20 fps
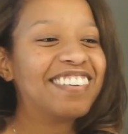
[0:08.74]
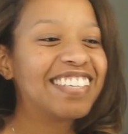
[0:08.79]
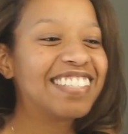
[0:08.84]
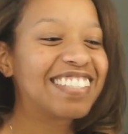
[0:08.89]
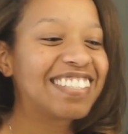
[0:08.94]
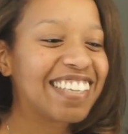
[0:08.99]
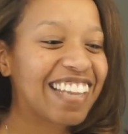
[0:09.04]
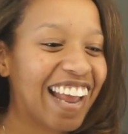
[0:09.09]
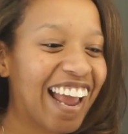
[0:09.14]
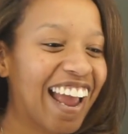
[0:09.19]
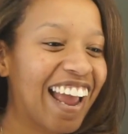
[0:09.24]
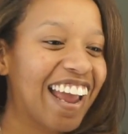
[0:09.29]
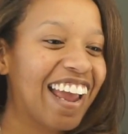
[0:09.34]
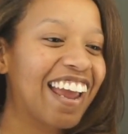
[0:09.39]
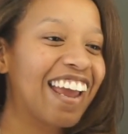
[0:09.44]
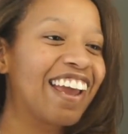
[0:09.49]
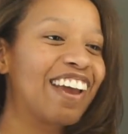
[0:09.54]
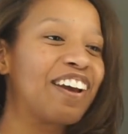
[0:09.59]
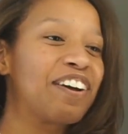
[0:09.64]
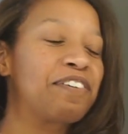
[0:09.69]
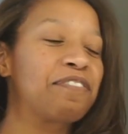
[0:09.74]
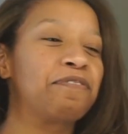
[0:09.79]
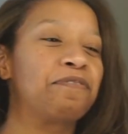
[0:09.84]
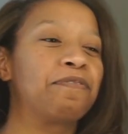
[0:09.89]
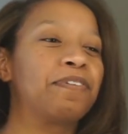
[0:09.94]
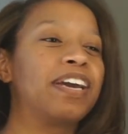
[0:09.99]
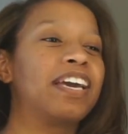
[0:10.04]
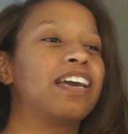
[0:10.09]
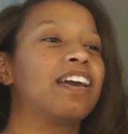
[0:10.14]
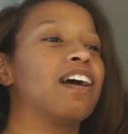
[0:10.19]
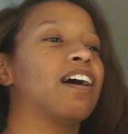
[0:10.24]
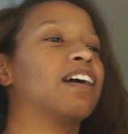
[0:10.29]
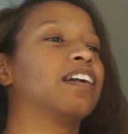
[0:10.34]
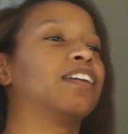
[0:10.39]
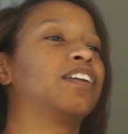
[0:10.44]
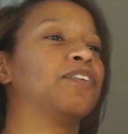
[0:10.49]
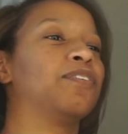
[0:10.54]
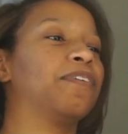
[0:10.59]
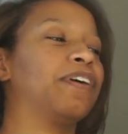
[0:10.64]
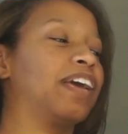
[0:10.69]
but today we
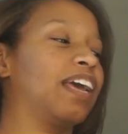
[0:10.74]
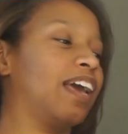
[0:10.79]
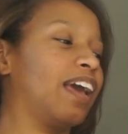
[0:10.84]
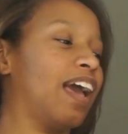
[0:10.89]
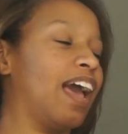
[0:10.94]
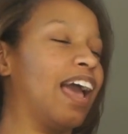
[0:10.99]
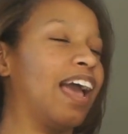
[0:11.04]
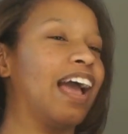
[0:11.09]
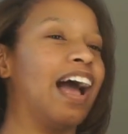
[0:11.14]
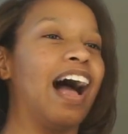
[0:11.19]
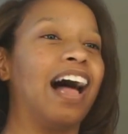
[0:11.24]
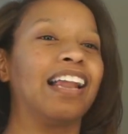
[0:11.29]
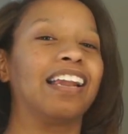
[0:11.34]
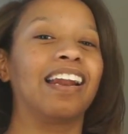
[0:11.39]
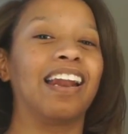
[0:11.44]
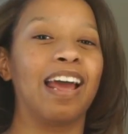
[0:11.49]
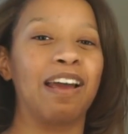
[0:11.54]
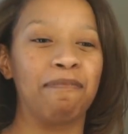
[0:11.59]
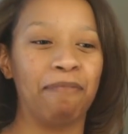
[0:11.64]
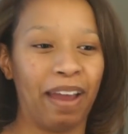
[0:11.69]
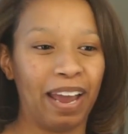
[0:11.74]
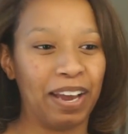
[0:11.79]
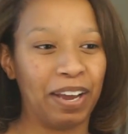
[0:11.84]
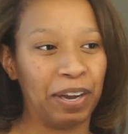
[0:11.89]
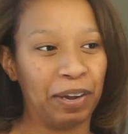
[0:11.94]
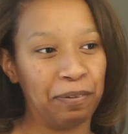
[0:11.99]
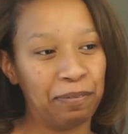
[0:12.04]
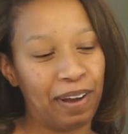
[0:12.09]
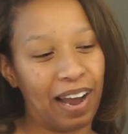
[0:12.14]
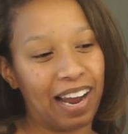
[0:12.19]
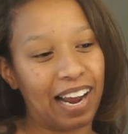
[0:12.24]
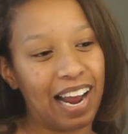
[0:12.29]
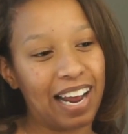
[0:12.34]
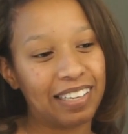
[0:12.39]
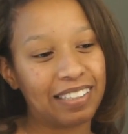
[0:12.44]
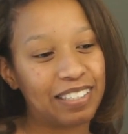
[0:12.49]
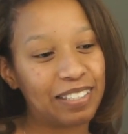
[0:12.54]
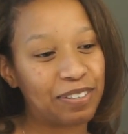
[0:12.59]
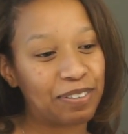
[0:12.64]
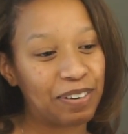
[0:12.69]
are doing a holiday makeup. I
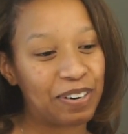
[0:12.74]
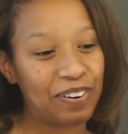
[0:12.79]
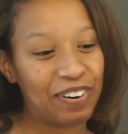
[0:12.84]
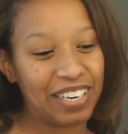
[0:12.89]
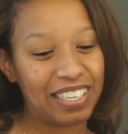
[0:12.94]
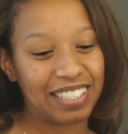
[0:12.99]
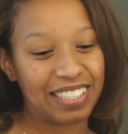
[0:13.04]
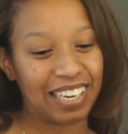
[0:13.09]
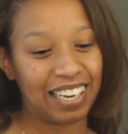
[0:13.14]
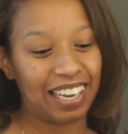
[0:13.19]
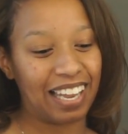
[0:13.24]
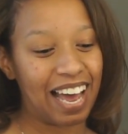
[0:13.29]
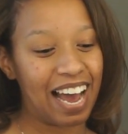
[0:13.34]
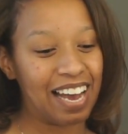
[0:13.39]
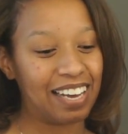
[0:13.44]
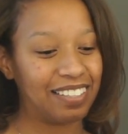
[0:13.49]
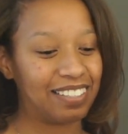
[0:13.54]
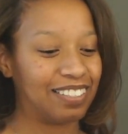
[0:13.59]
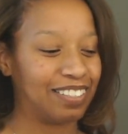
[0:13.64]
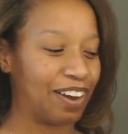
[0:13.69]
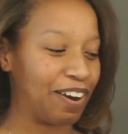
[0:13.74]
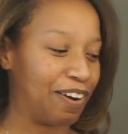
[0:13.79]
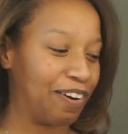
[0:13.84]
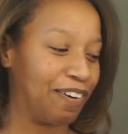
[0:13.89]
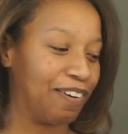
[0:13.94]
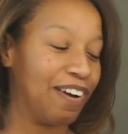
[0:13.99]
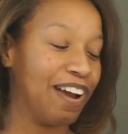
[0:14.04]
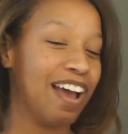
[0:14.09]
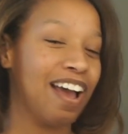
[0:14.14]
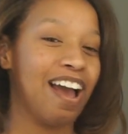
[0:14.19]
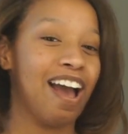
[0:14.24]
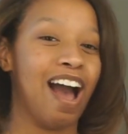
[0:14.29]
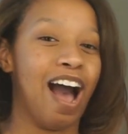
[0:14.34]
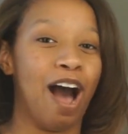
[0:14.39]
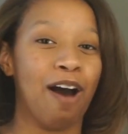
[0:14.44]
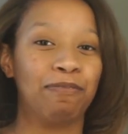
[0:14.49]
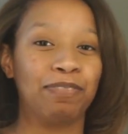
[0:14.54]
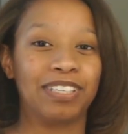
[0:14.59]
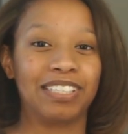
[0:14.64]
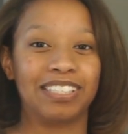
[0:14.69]
got this request a lot, so
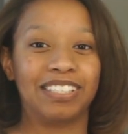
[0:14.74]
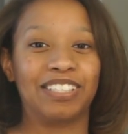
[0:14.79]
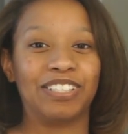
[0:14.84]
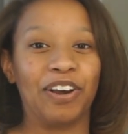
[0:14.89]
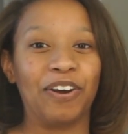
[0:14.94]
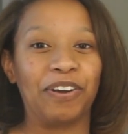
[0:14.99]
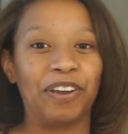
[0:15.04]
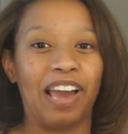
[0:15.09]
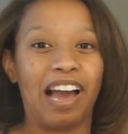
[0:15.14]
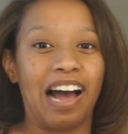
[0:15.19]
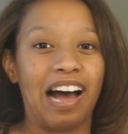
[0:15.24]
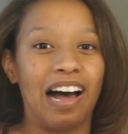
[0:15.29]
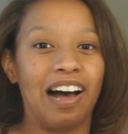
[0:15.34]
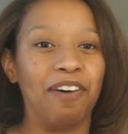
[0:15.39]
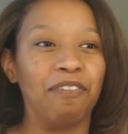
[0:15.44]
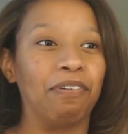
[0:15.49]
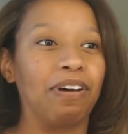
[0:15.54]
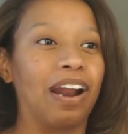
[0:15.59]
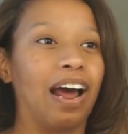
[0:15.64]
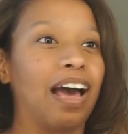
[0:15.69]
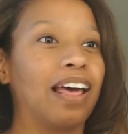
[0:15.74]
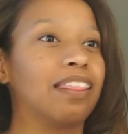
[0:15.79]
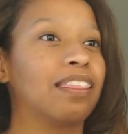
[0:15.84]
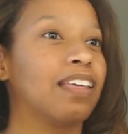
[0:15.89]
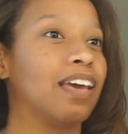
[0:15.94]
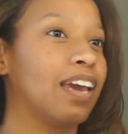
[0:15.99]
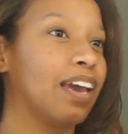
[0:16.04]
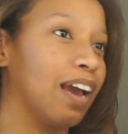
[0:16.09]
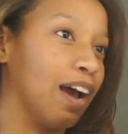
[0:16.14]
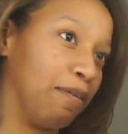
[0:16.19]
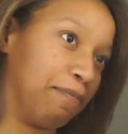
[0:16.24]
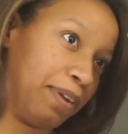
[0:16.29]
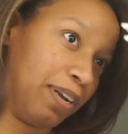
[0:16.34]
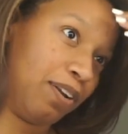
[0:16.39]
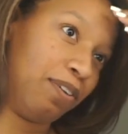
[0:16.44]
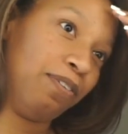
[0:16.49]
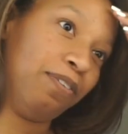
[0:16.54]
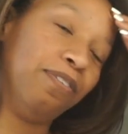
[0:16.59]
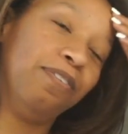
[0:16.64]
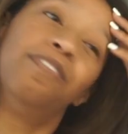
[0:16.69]
I'm gonna just show y'all what I think I'm gonna
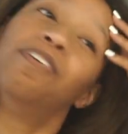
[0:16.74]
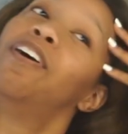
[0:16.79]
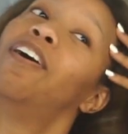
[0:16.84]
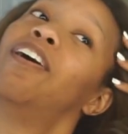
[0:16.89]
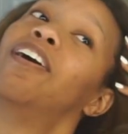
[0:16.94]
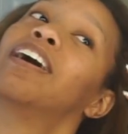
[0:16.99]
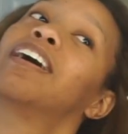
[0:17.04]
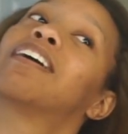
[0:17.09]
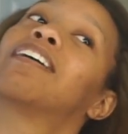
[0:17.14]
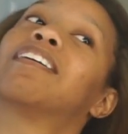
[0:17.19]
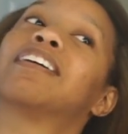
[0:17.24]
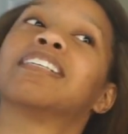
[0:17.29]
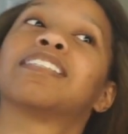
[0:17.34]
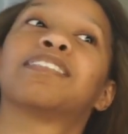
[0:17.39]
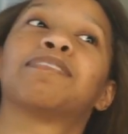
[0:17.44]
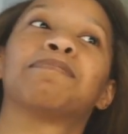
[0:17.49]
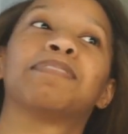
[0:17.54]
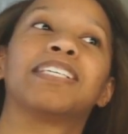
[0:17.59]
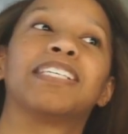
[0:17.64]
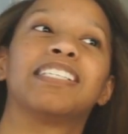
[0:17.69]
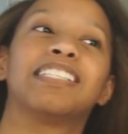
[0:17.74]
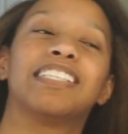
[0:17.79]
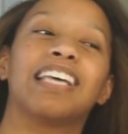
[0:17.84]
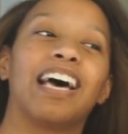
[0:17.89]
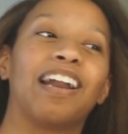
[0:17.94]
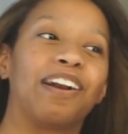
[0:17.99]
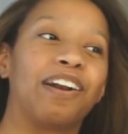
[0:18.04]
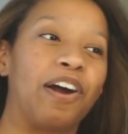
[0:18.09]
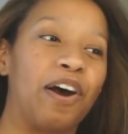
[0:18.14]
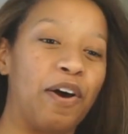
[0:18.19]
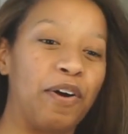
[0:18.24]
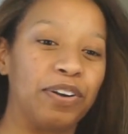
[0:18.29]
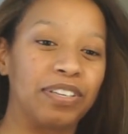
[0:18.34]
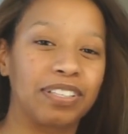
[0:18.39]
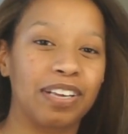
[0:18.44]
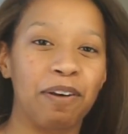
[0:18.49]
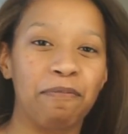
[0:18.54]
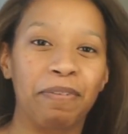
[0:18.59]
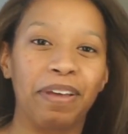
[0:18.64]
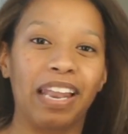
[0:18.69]
do on Christmas. I don't know,
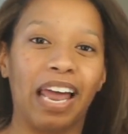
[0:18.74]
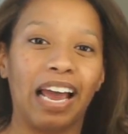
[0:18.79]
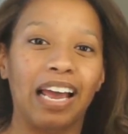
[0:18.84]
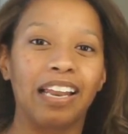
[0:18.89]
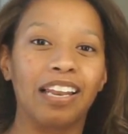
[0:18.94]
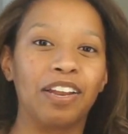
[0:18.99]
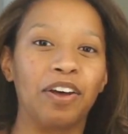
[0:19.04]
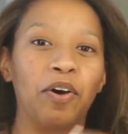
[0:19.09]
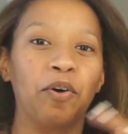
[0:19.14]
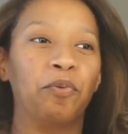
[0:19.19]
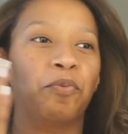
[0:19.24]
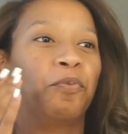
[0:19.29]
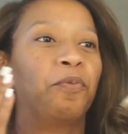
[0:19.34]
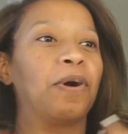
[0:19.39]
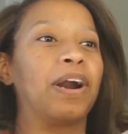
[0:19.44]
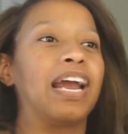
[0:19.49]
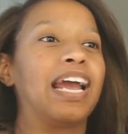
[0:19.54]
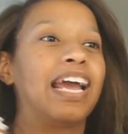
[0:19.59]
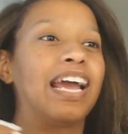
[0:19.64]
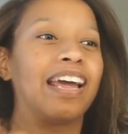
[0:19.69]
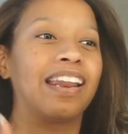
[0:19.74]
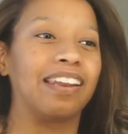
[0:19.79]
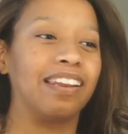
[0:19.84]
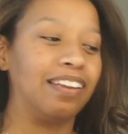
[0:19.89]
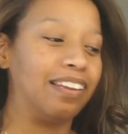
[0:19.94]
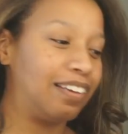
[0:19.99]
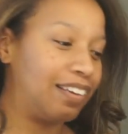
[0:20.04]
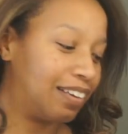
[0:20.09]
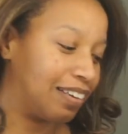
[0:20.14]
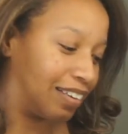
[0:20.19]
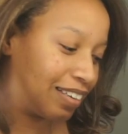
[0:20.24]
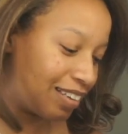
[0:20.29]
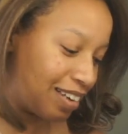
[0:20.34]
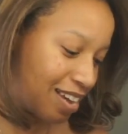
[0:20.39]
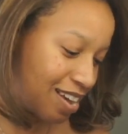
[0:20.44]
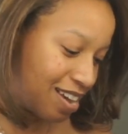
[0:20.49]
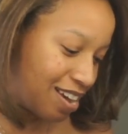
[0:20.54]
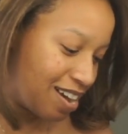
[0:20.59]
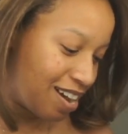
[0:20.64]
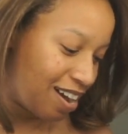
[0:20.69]
it's gonna be like a little red look.
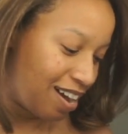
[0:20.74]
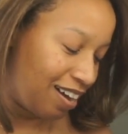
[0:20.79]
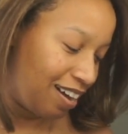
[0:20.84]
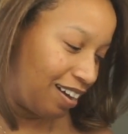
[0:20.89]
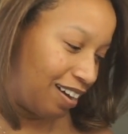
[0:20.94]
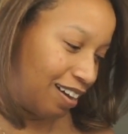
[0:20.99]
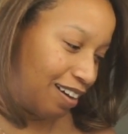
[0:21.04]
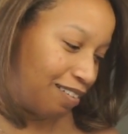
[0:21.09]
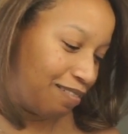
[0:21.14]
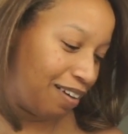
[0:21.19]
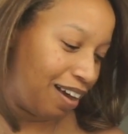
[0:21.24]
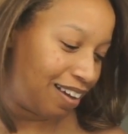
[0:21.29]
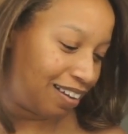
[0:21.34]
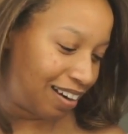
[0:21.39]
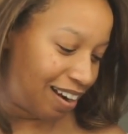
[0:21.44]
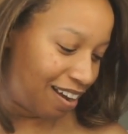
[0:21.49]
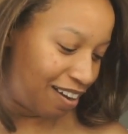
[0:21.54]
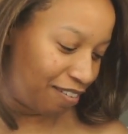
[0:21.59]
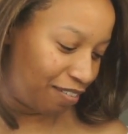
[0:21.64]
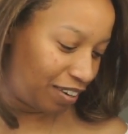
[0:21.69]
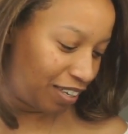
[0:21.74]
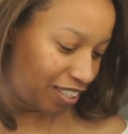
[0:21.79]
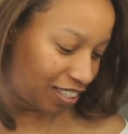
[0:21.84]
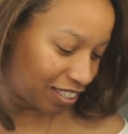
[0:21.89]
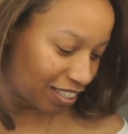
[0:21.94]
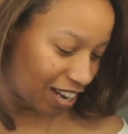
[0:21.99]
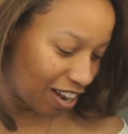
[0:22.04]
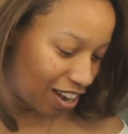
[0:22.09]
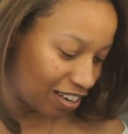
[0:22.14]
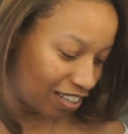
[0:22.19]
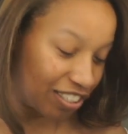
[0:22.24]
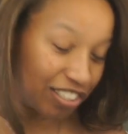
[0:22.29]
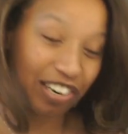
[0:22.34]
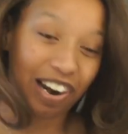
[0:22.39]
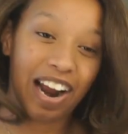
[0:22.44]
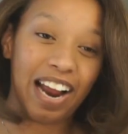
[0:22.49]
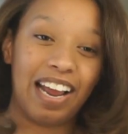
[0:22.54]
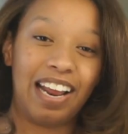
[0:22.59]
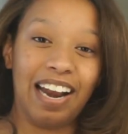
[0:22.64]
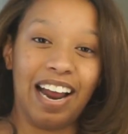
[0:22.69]
Um, I don't know, we're just gonna
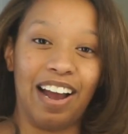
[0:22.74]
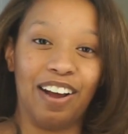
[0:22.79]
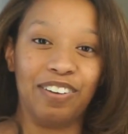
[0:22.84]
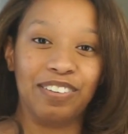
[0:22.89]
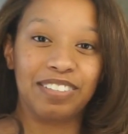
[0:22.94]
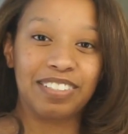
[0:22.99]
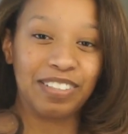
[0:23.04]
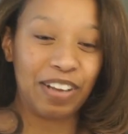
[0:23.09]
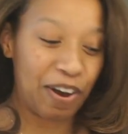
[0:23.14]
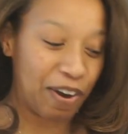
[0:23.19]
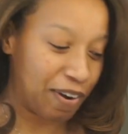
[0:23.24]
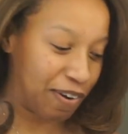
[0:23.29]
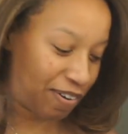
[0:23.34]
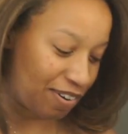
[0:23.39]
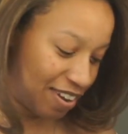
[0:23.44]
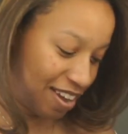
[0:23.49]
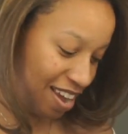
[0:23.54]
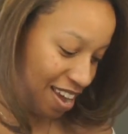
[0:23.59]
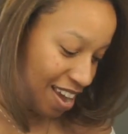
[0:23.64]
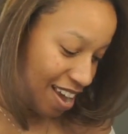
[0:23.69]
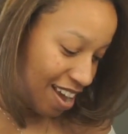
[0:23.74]
try it out. So